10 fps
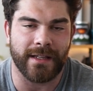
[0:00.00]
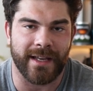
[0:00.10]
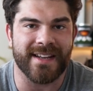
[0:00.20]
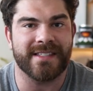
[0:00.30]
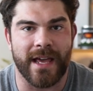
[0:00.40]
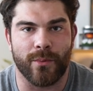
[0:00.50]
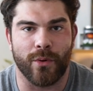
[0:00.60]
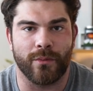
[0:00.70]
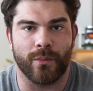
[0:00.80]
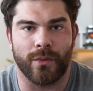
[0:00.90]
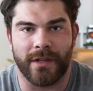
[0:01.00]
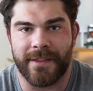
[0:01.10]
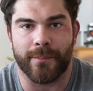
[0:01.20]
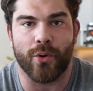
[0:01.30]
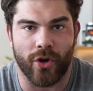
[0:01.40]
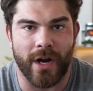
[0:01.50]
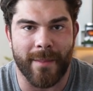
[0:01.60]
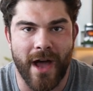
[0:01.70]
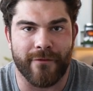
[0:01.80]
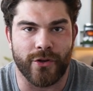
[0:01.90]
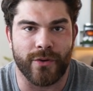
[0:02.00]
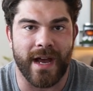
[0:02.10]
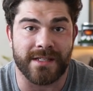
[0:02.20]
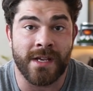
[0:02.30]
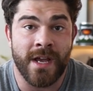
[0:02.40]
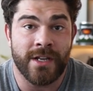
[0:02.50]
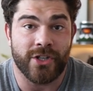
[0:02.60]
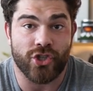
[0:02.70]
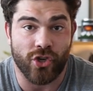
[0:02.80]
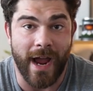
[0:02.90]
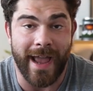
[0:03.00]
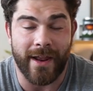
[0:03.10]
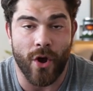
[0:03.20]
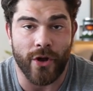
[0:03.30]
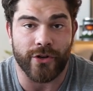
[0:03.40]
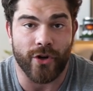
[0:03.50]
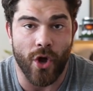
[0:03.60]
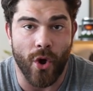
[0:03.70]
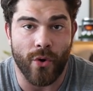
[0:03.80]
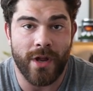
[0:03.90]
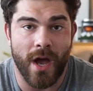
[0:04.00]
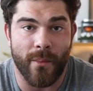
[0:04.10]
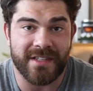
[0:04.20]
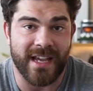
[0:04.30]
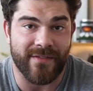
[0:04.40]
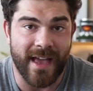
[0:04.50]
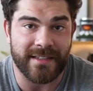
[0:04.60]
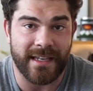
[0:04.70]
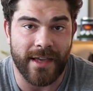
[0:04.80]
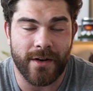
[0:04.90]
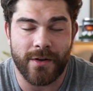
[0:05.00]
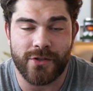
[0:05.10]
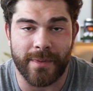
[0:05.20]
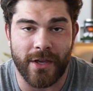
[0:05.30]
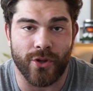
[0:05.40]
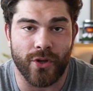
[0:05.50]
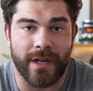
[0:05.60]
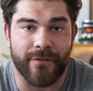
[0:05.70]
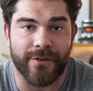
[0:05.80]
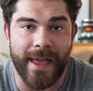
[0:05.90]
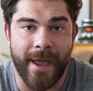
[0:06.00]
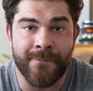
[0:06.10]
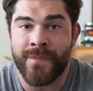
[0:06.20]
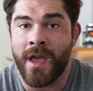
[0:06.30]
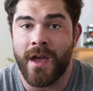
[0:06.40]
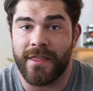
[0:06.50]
Like I said, we'll, we'll let the program out for you guys to try it on your own uh, once I have that together. So be on the lookout for that.